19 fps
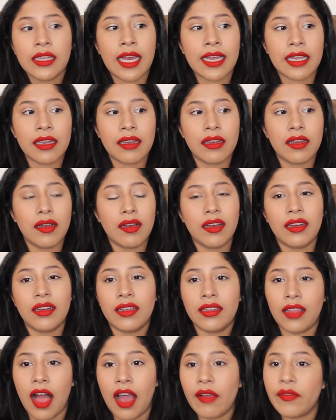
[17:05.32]
Like,
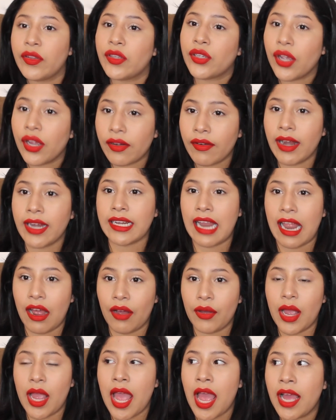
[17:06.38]
life's good right
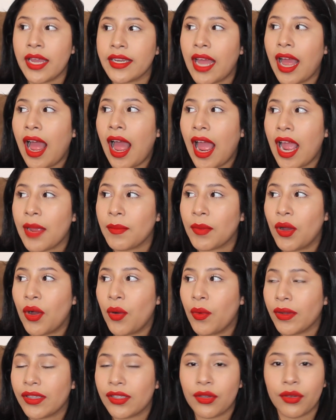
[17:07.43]
now and I'm
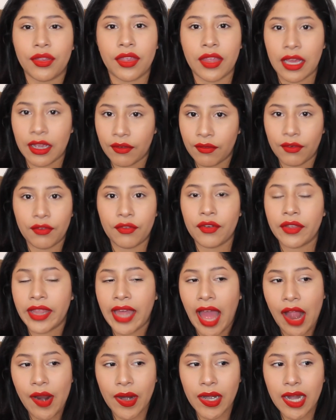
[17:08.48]
always so thankful for
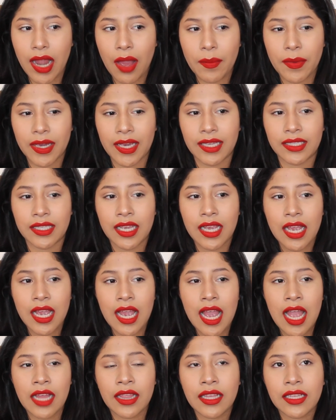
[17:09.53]
that right now because
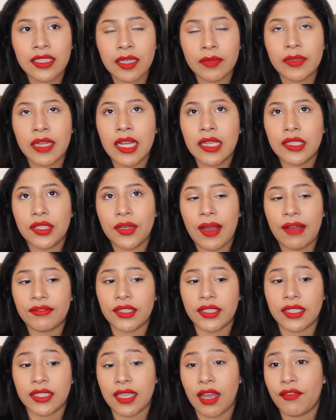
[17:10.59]
and then sometimes you have
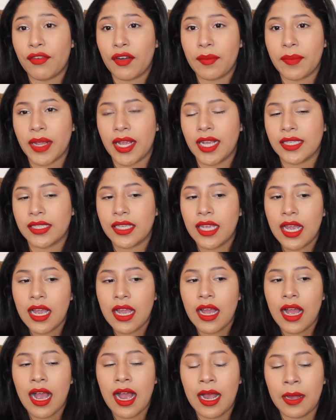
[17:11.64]
to suffer because
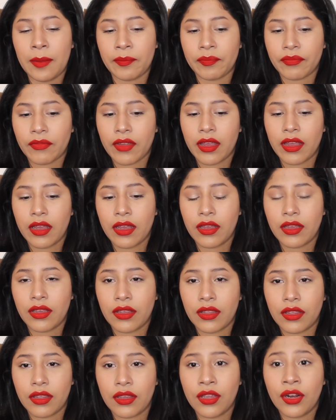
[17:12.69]
um,
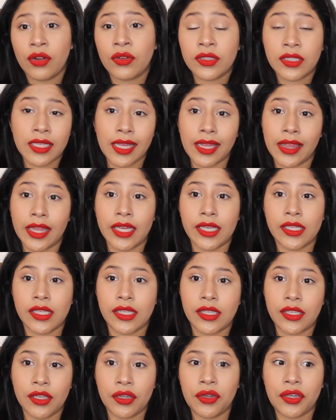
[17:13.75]
you don't see
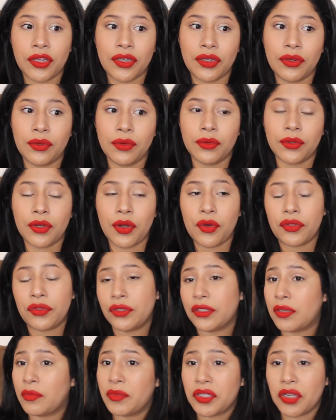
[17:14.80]
things till you go
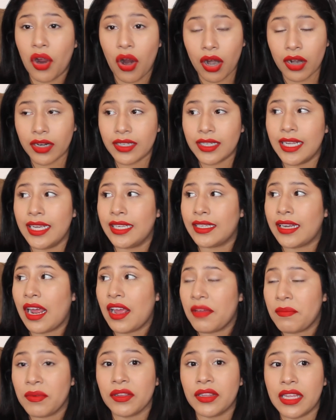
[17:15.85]
through something hard and
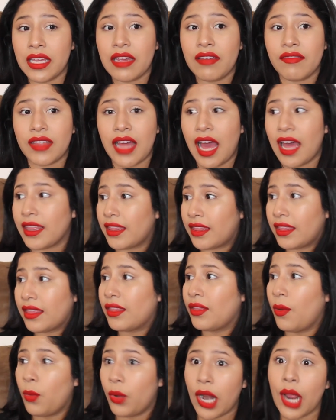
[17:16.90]
I believe that
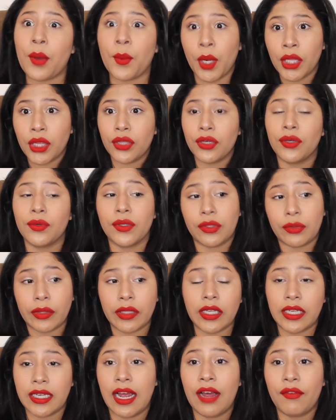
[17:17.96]
what I went through was
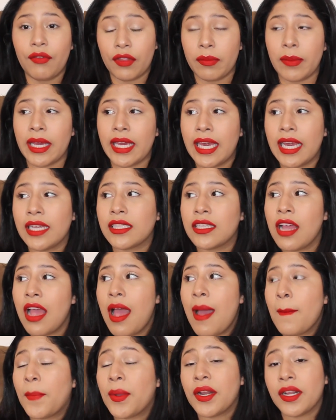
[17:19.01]
really tough with my kids
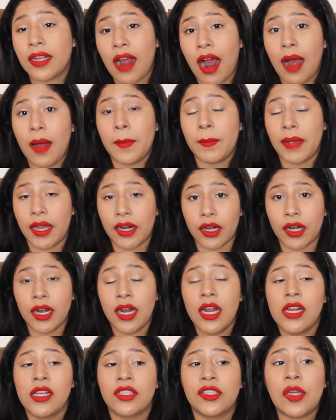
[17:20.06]
but it got better
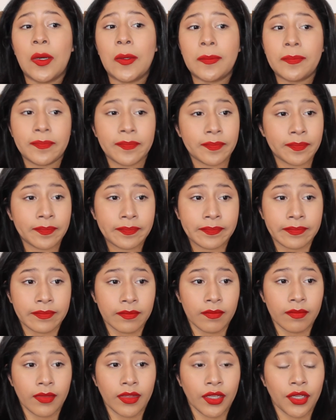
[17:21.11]
so
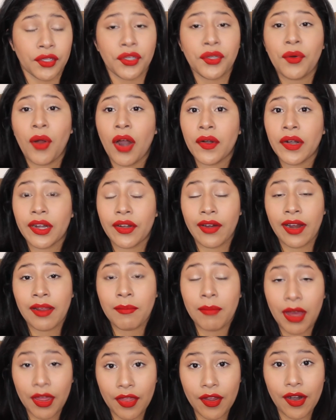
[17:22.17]
you are a great
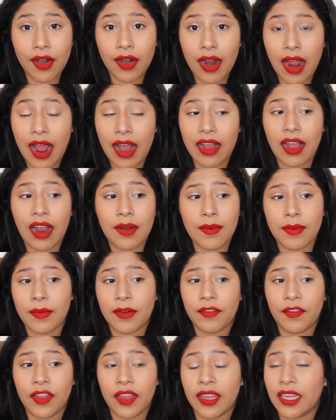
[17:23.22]
mother I, I
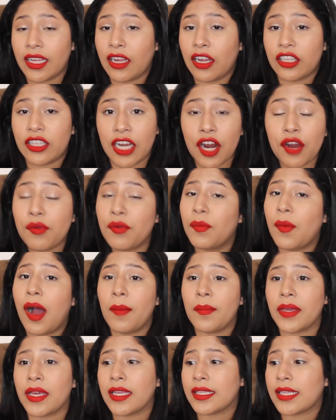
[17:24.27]
remember feeling like a terrible
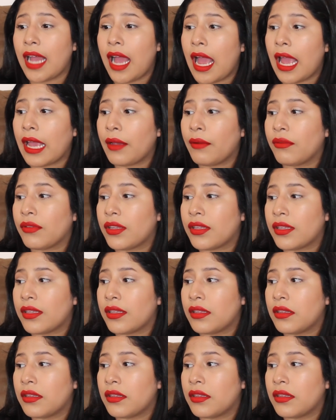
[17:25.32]
mom because I would